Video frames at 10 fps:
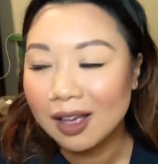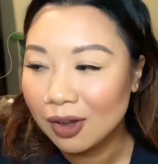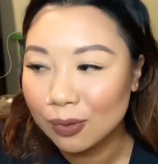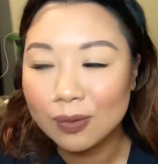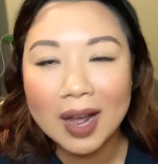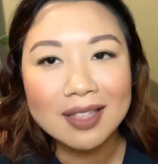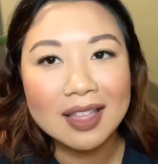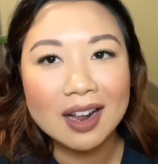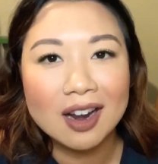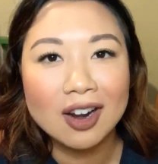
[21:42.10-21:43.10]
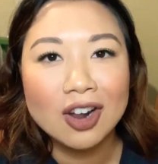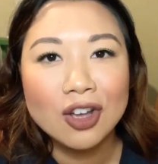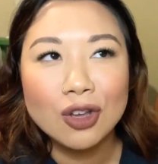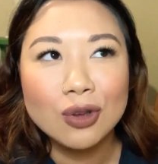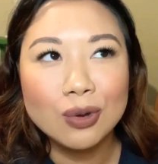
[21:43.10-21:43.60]
right there
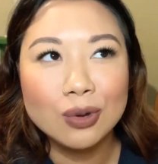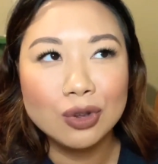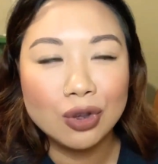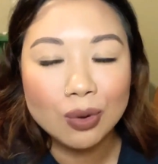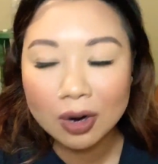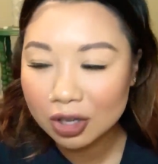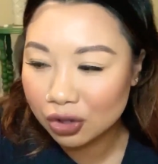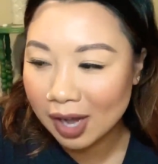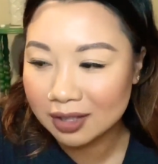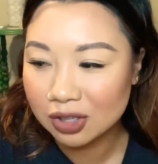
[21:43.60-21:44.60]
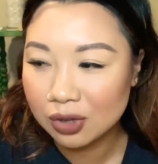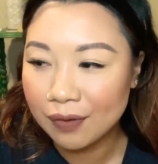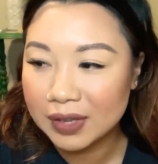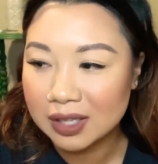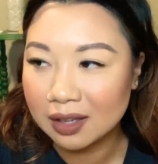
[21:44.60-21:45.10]
who you are attracted to
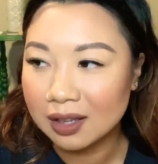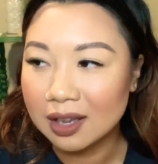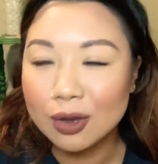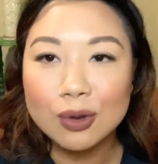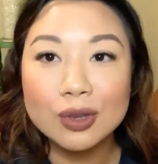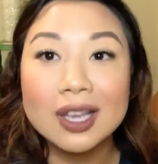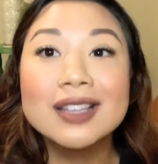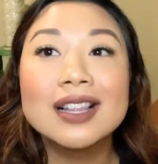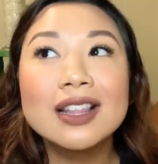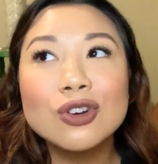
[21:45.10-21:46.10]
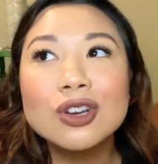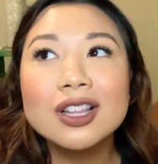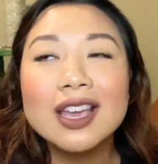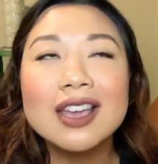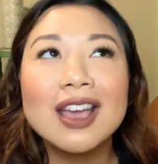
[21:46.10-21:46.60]
physically, who is
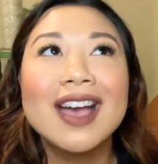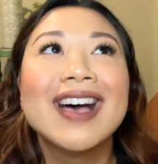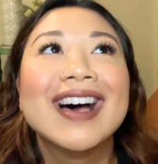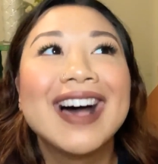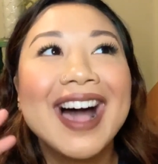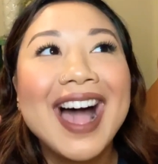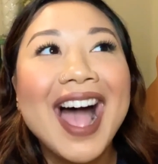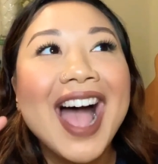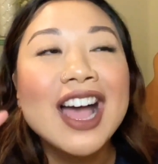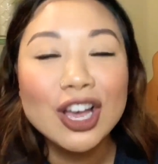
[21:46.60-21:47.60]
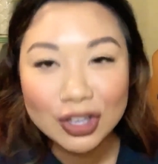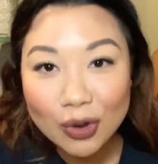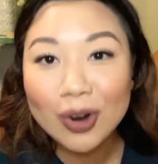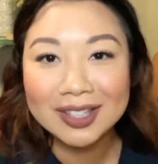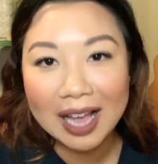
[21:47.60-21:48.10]
literally
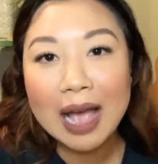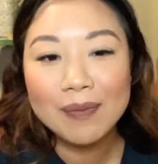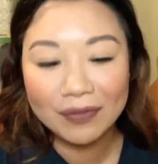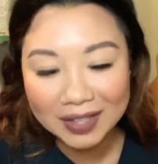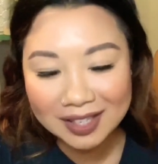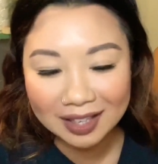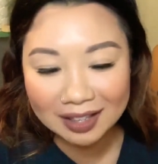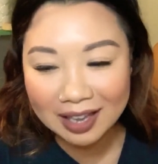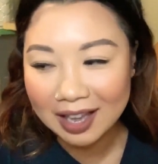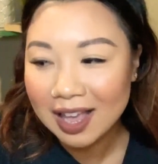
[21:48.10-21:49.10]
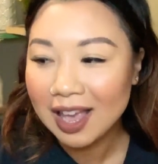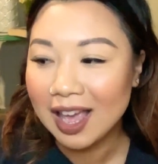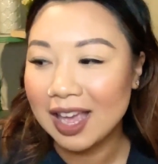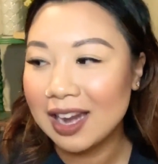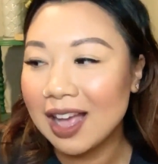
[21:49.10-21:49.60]
your type physically
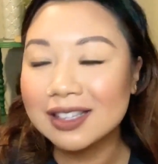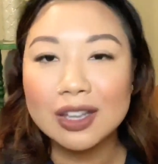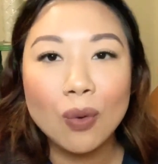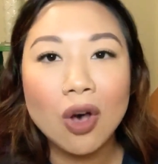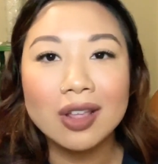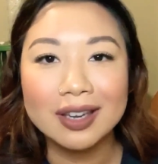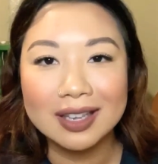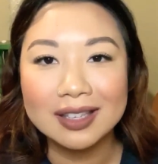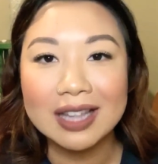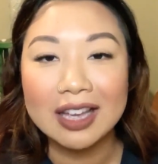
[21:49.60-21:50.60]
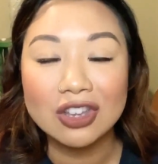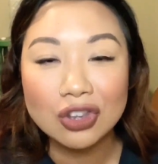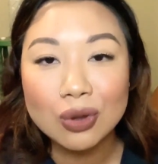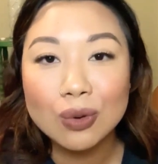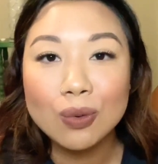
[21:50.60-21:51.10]
and has the qualities that
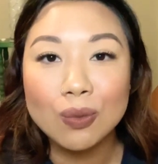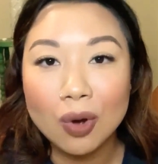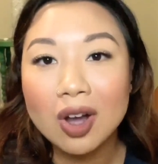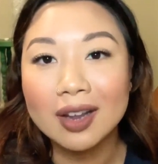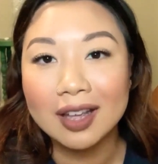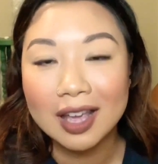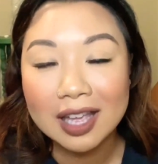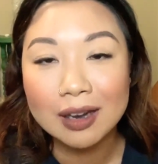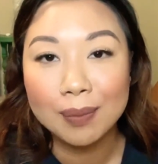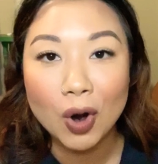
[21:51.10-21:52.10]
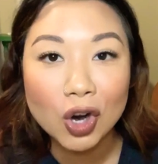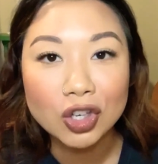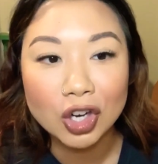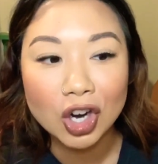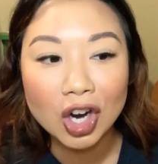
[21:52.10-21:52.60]
you want in a
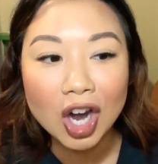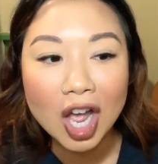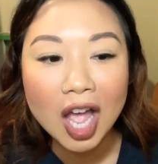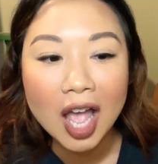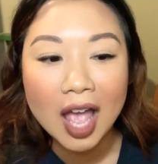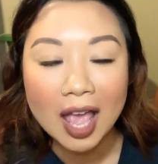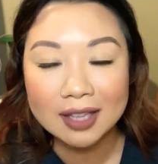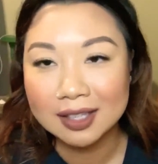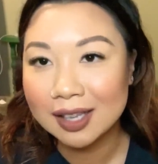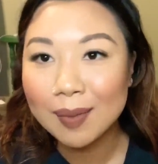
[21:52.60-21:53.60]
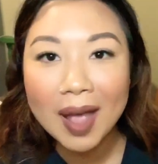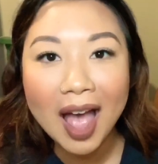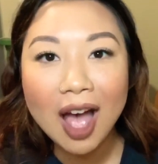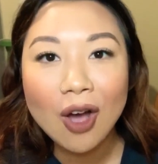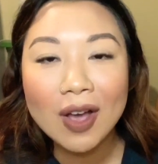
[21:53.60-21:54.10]
partner, and
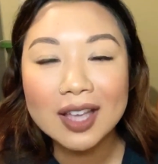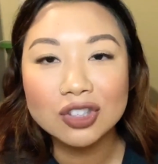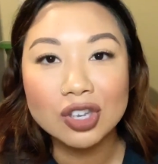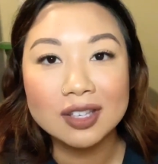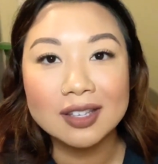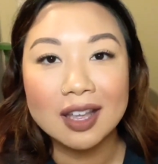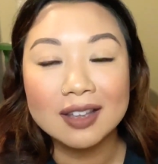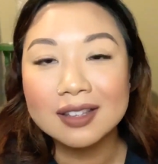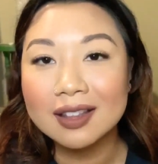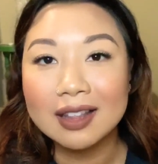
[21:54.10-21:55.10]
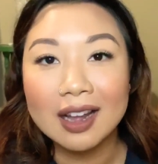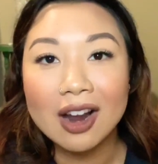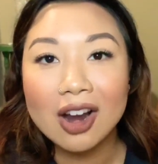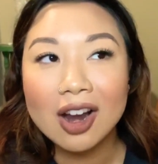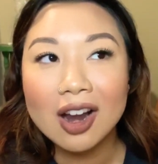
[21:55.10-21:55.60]
somehow it just isn't
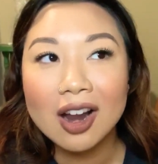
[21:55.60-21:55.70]
there,